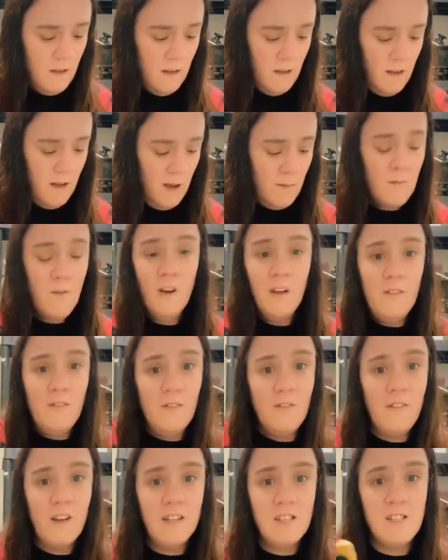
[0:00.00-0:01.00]
I'm not even
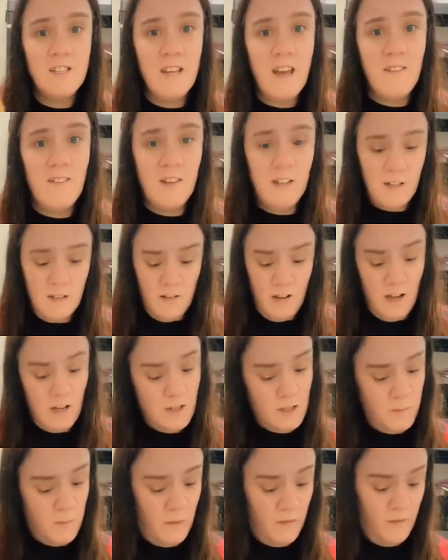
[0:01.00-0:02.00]
vegetarian, I
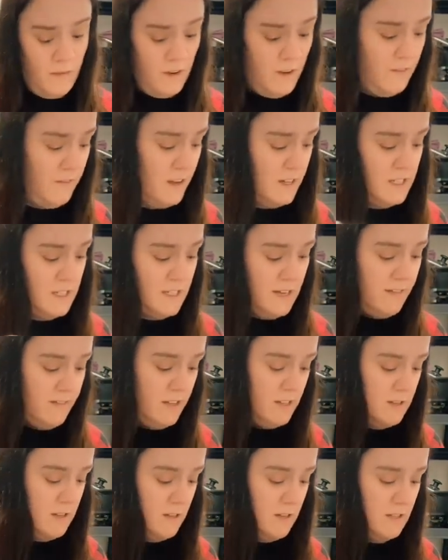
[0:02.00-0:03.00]
just prefer
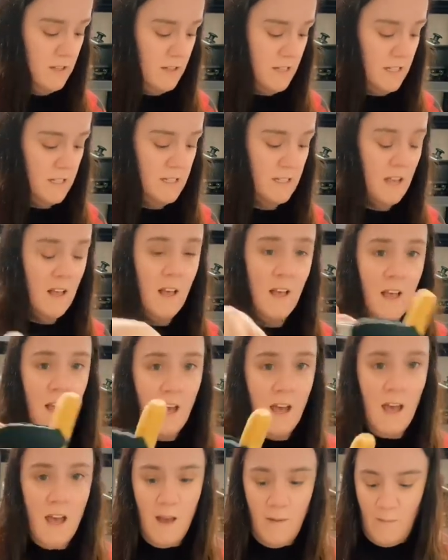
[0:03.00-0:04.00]
vegetarian sausages.
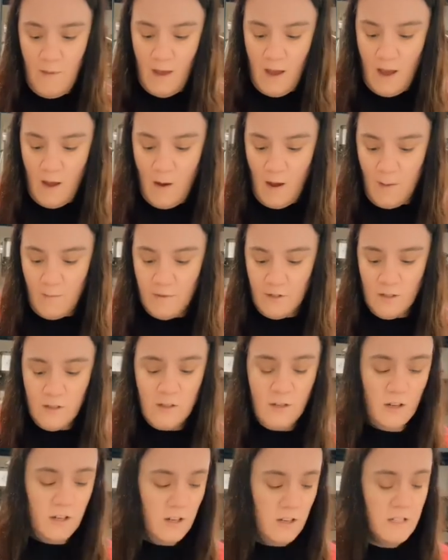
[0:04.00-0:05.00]
I'm just
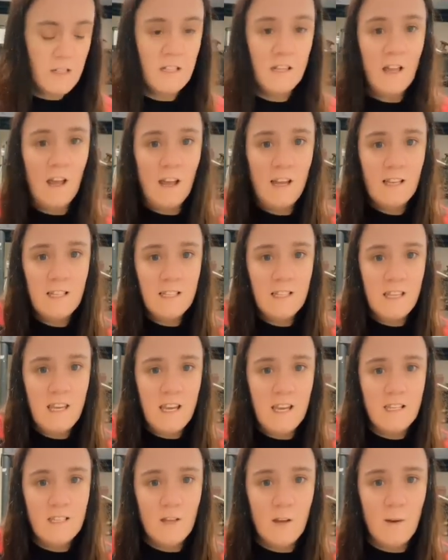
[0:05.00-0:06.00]
going to slice
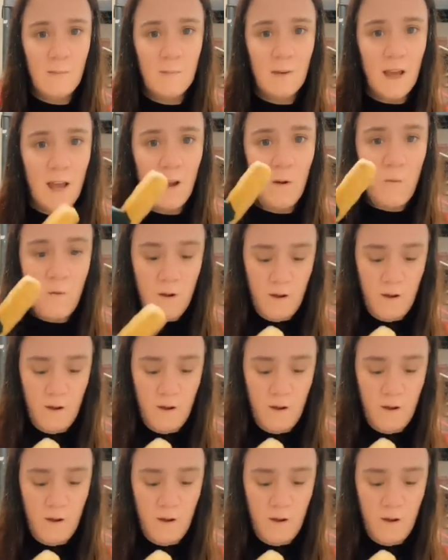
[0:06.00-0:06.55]
these up now,